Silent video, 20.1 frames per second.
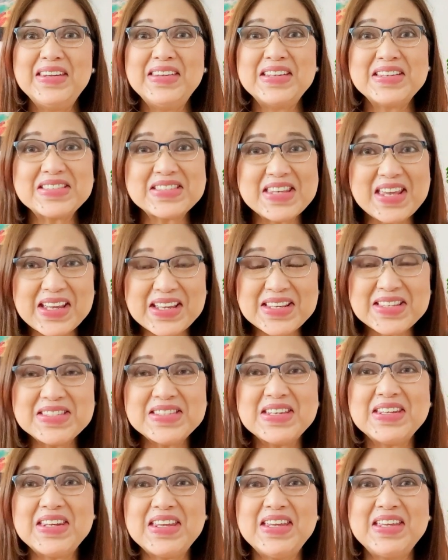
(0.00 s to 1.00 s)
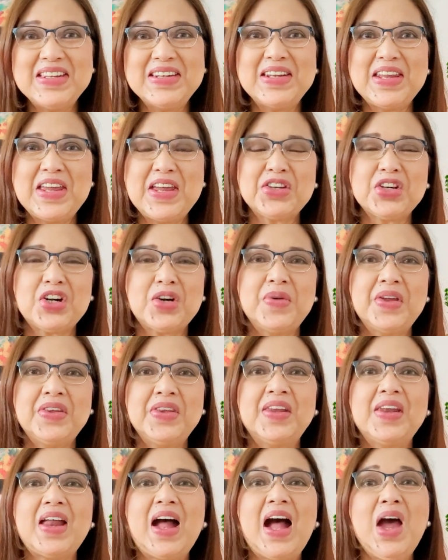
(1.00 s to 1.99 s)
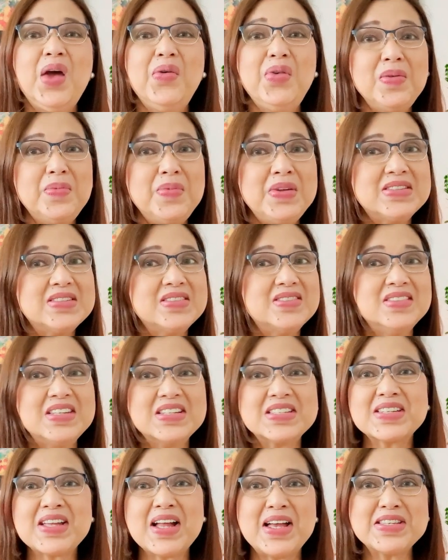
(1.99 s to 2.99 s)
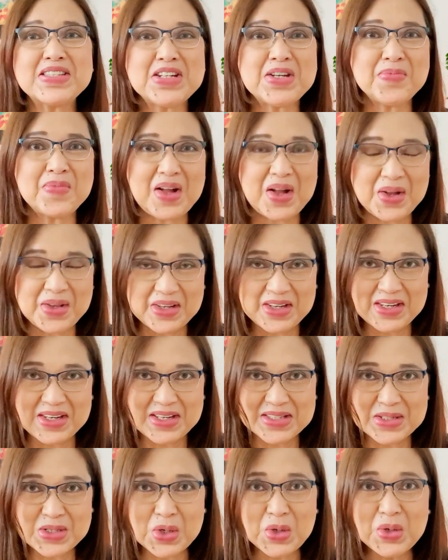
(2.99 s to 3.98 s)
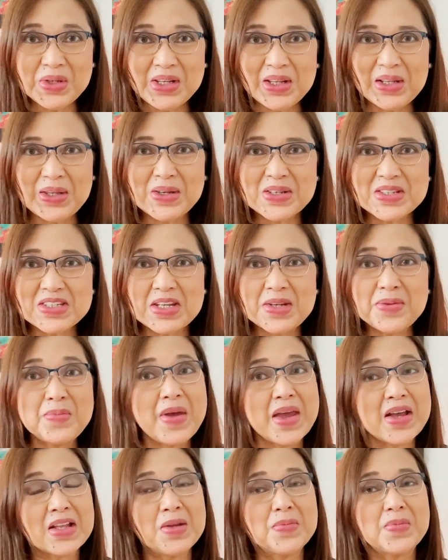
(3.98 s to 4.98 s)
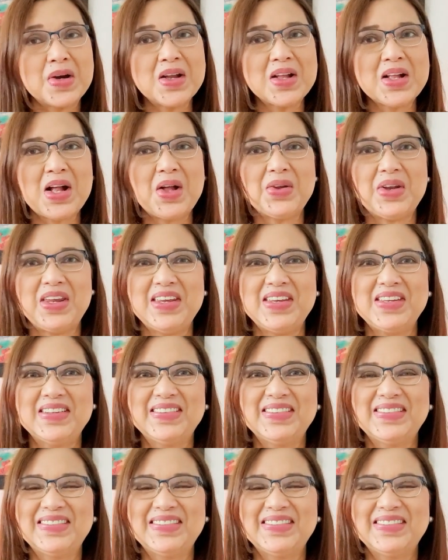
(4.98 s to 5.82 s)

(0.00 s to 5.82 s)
the second city in Lake Norman that I will be discussing about is Cornelius in Mecklenburg County.